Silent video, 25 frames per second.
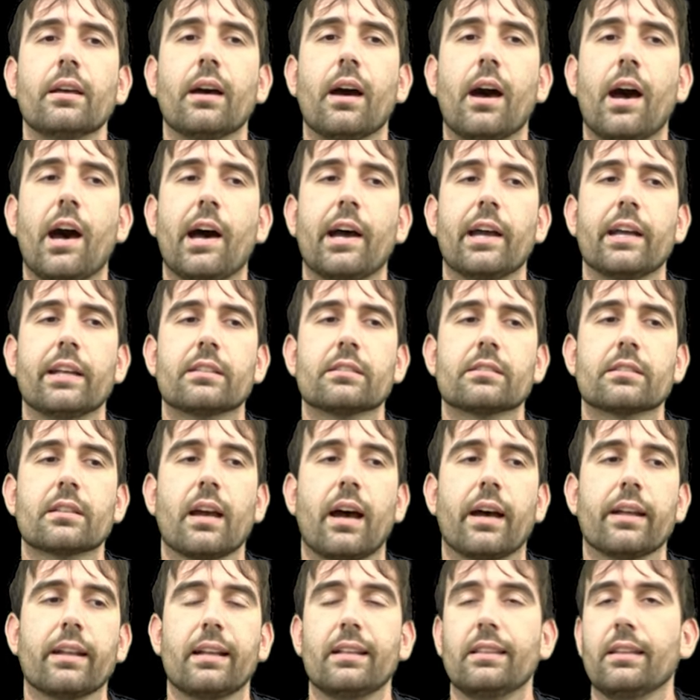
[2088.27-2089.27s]
uh, it's
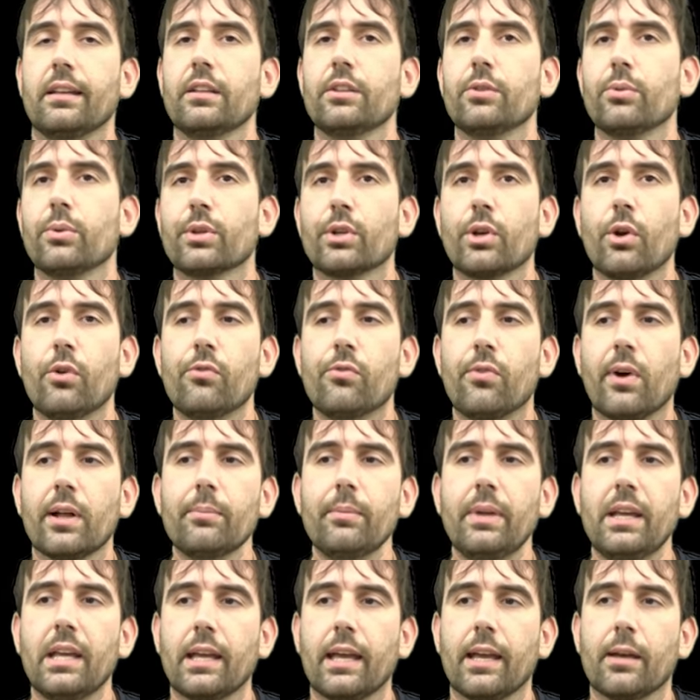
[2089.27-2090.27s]
got a link to a
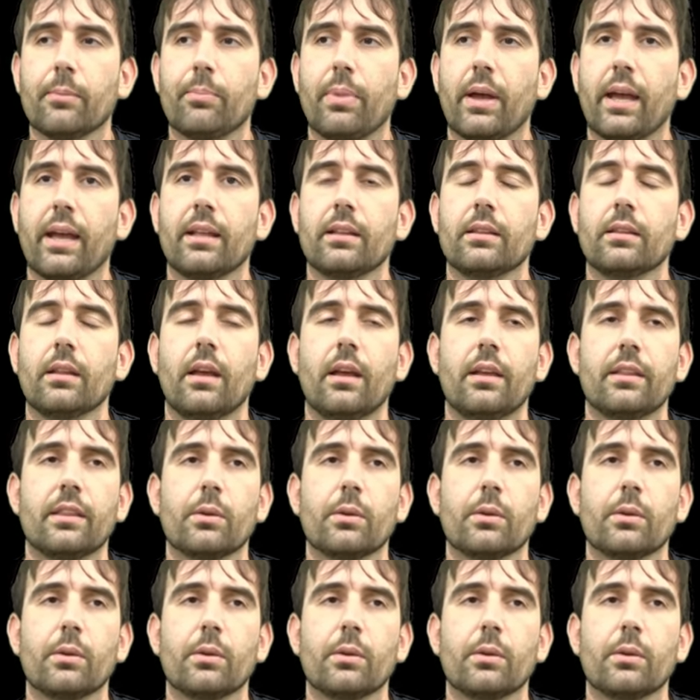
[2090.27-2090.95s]
GoFundMe campaign